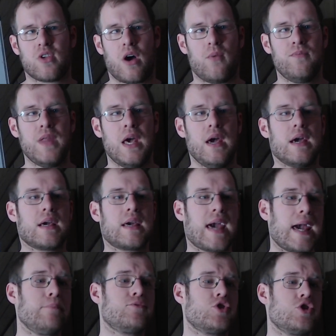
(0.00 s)
So,
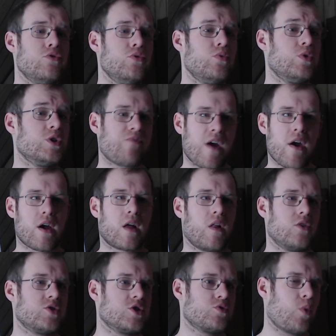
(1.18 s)
game two was very
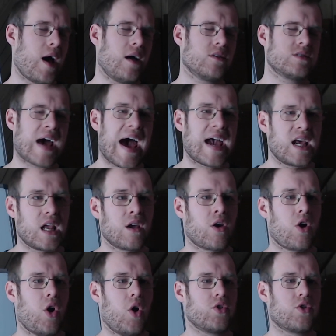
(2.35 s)
close as well, tied in
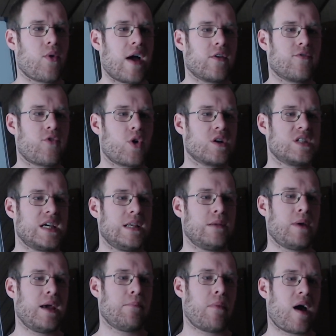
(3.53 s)
gold around the fourteen
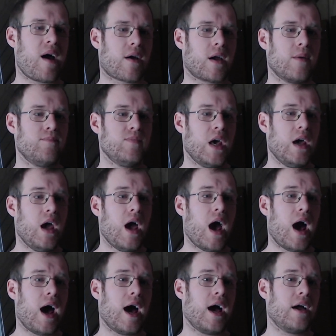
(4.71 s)
minute mark.
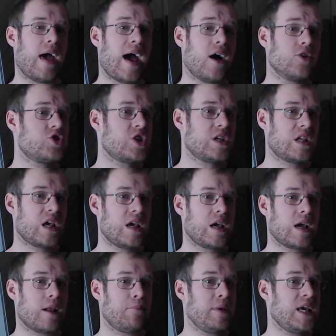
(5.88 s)
Uh, L G
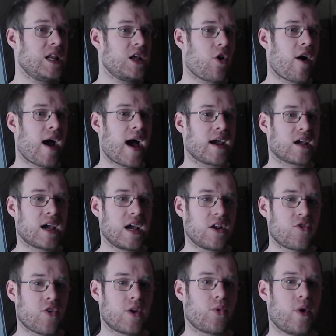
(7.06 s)
D and Meteor on
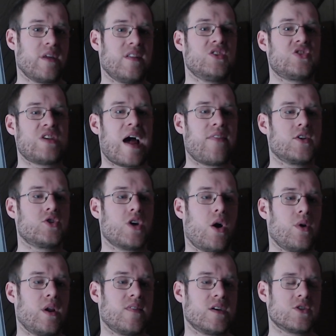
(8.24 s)
Kindred really set the
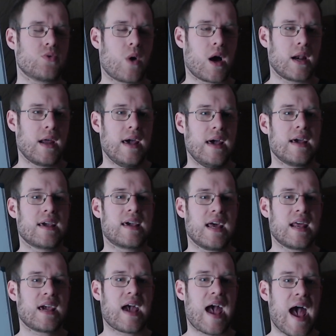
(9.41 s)
tone in this one,
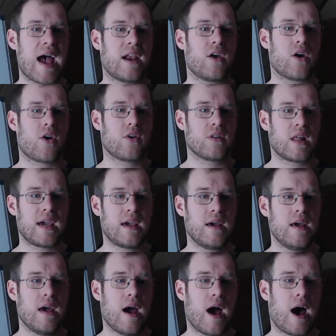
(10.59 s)
getting ahead early
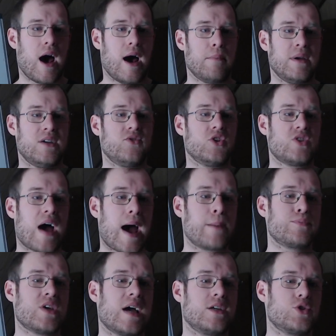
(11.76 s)
um, in the
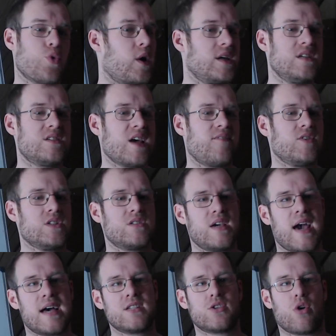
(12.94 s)
top side, twenty-seven
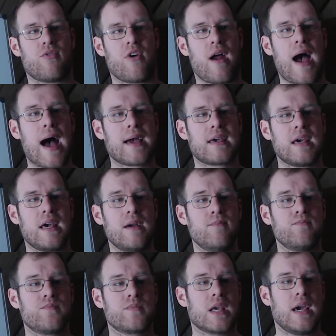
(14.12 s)
C S over Aki,
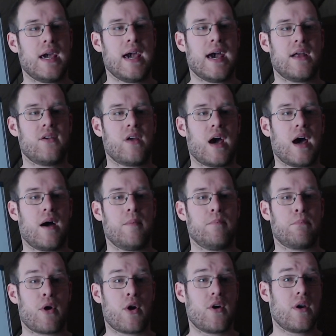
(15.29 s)
and
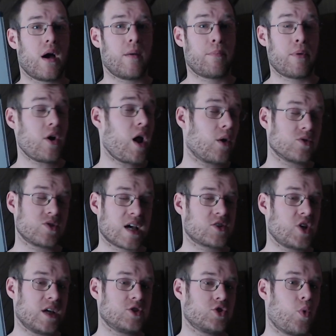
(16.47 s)
um, Bird Birdall was
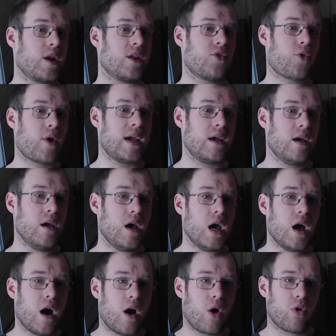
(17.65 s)
actually at twenty-three
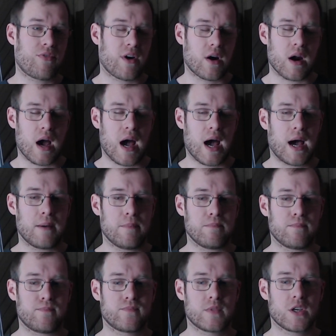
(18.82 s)
over
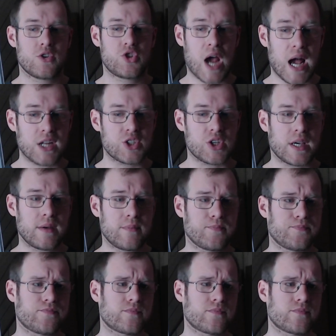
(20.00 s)
um, Shanji.